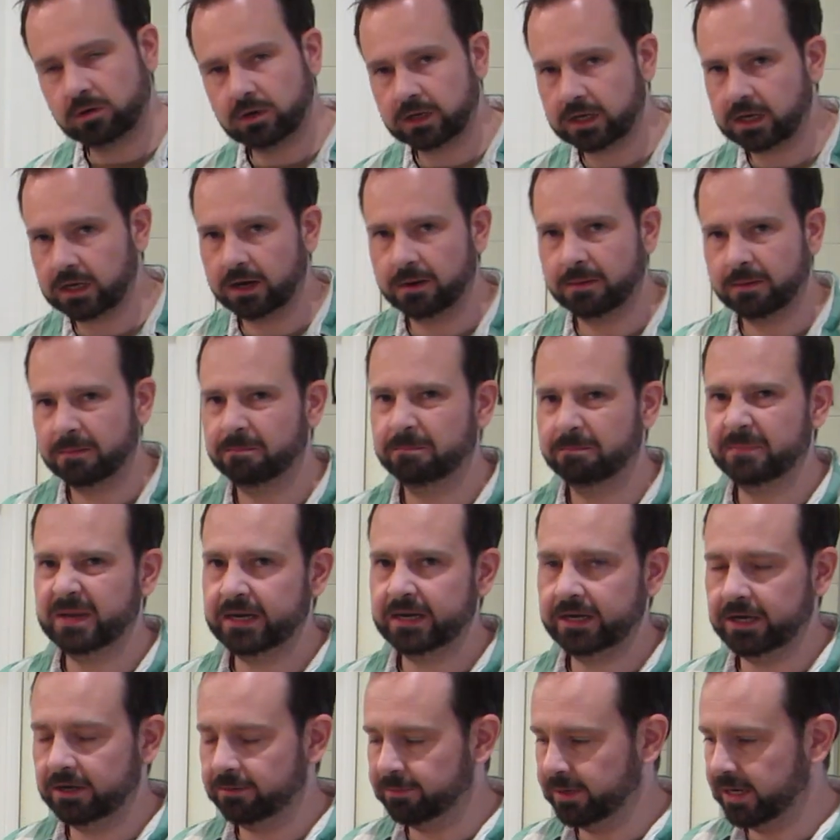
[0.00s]
a kind of a
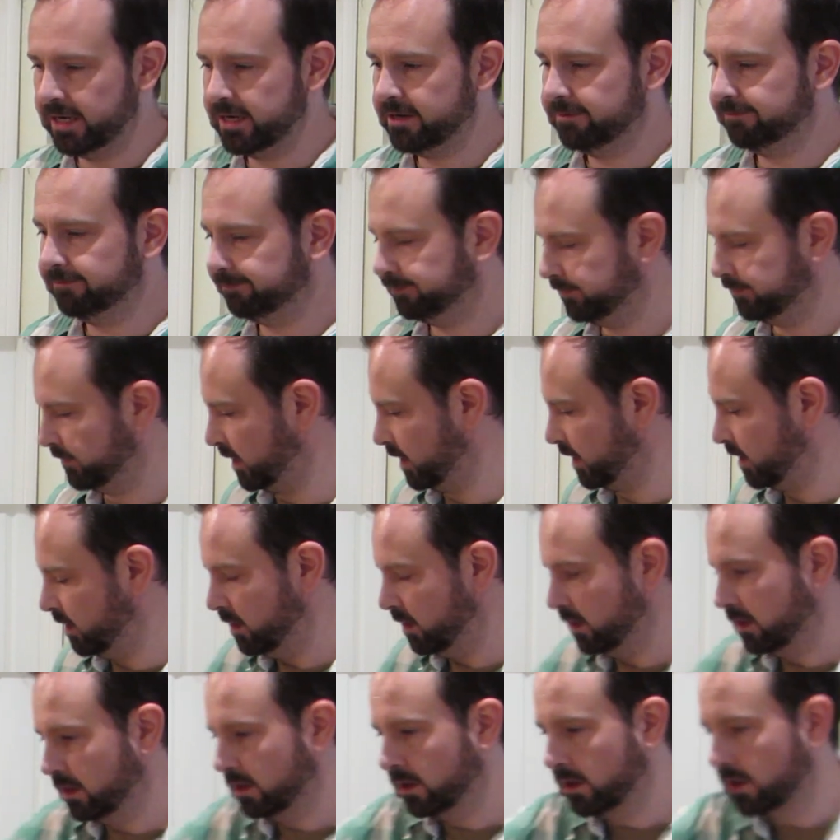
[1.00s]
medium heat.
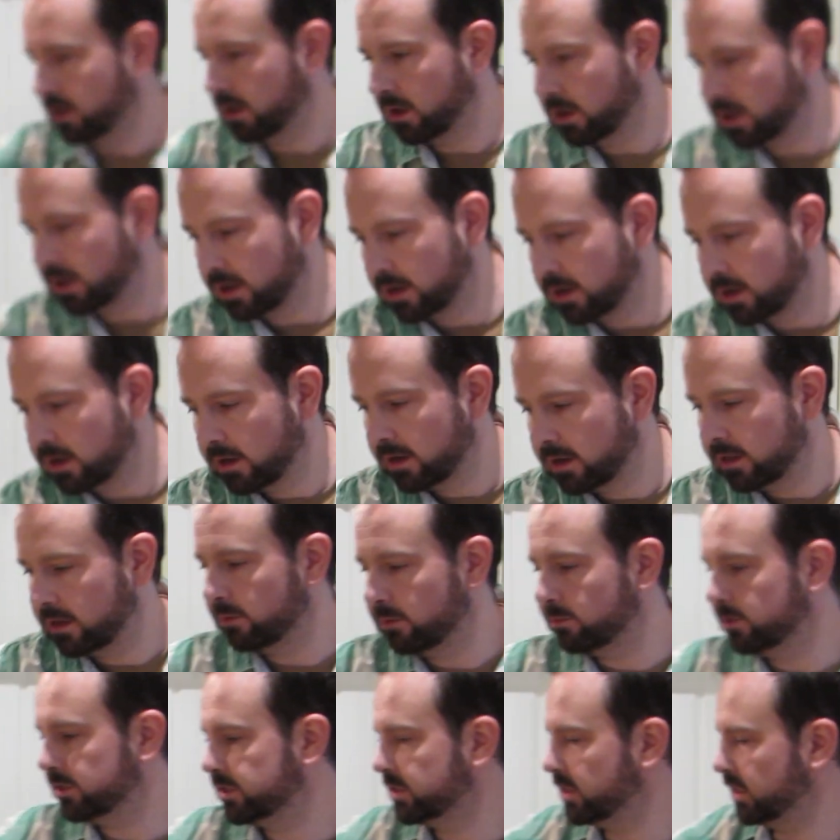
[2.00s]
Then
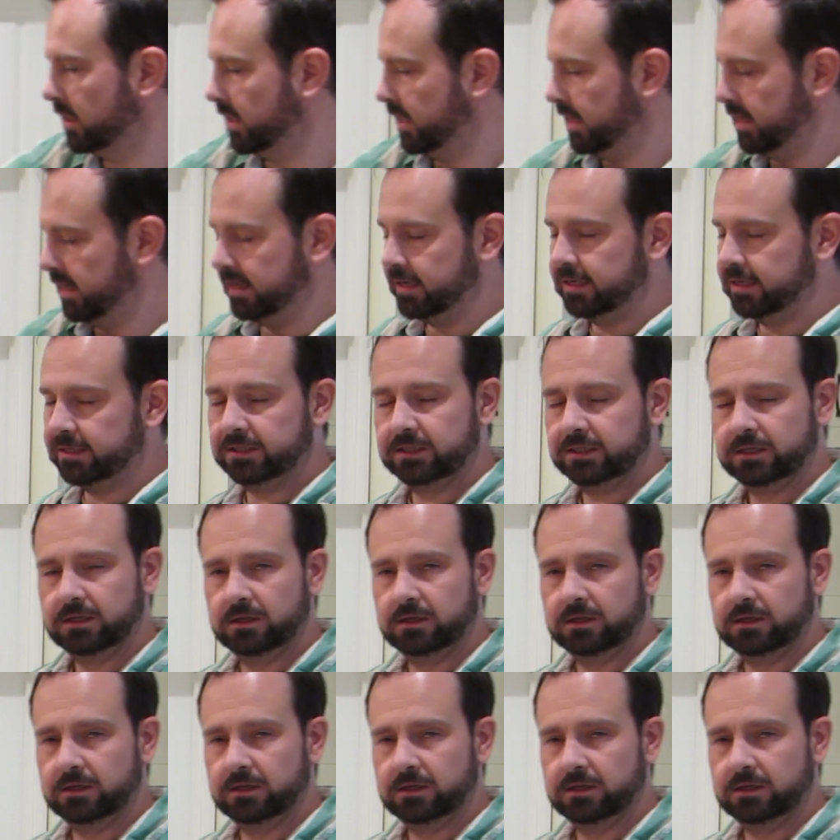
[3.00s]
we're just going to add